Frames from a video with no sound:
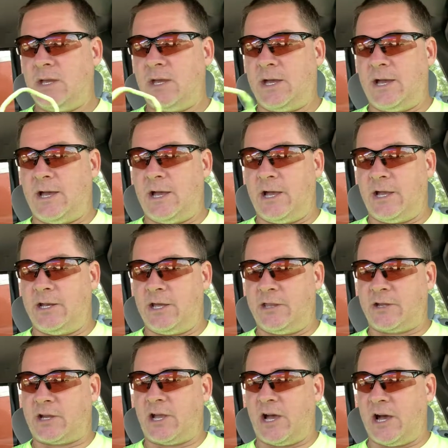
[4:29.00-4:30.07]
Uh,
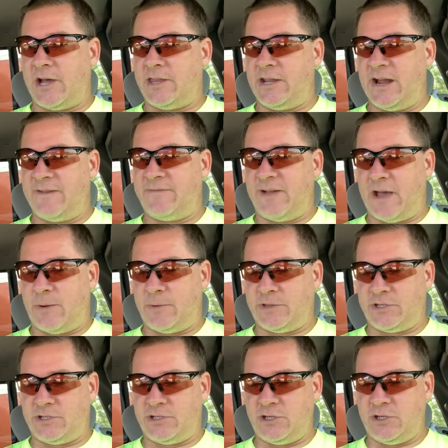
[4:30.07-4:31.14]
another con that I found with
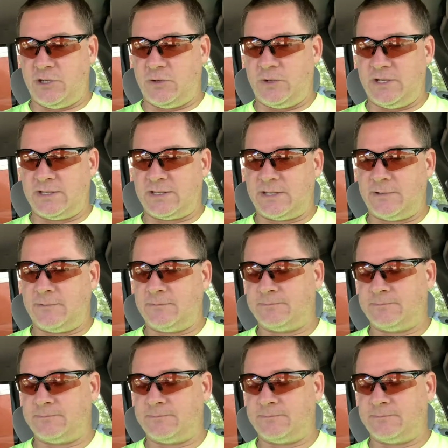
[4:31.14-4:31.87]
the shoe is